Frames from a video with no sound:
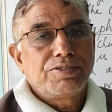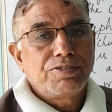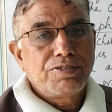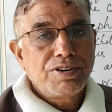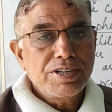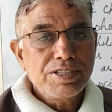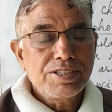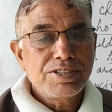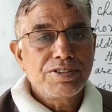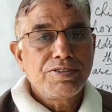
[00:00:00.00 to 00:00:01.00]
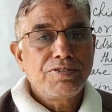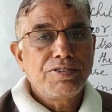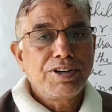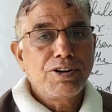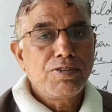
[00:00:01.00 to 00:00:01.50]
First
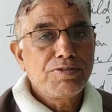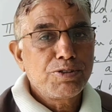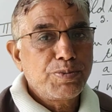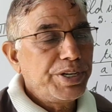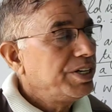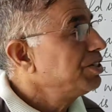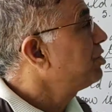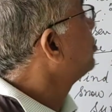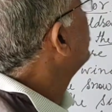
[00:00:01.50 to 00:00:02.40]
figure of speech